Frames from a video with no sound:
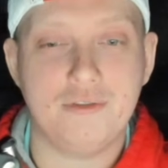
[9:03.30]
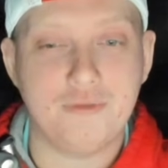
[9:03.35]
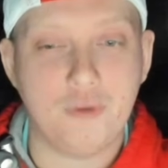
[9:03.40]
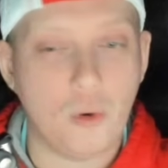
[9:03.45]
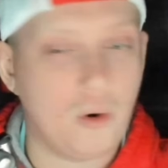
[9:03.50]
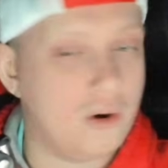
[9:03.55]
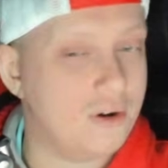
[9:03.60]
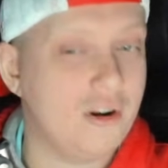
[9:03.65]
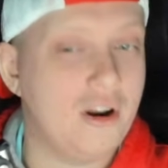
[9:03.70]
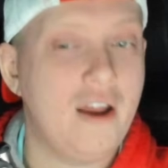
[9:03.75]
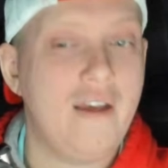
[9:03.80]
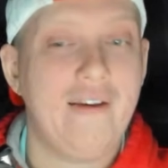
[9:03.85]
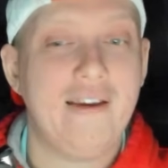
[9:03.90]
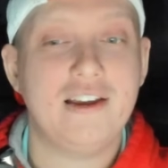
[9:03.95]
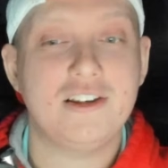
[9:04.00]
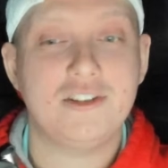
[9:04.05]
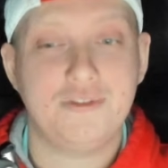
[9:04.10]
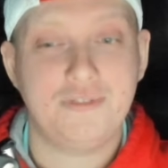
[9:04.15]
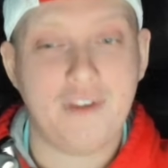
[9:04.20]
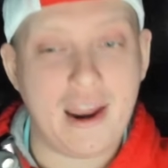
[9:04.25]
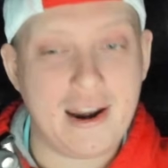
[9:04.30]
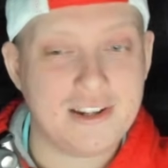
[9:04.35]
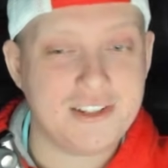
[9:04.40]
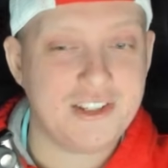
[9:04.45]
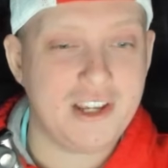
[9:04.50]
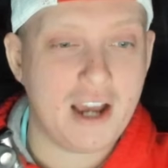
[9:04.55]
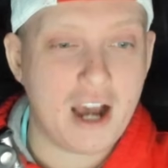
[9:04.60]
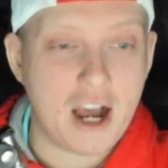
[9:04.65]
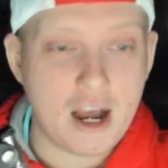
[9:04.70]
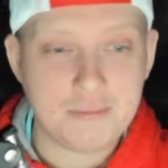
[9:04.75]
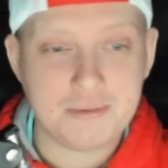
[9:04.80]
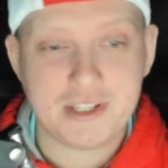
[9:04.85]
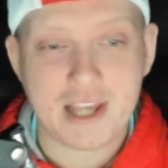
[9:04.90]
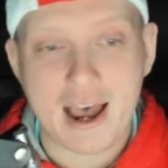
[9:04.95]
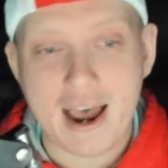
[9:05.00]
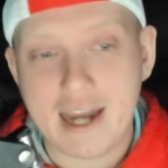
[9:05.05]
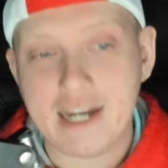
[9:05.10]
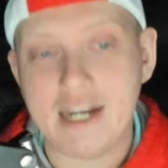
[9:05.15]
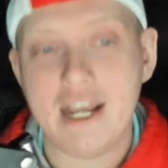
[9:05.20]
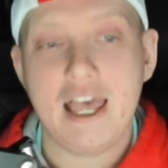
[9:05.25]
for his fantasy
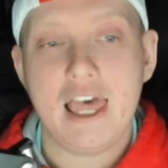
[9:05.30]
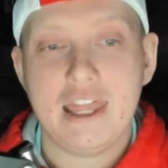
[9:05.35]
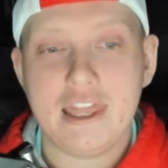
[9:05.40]
upside.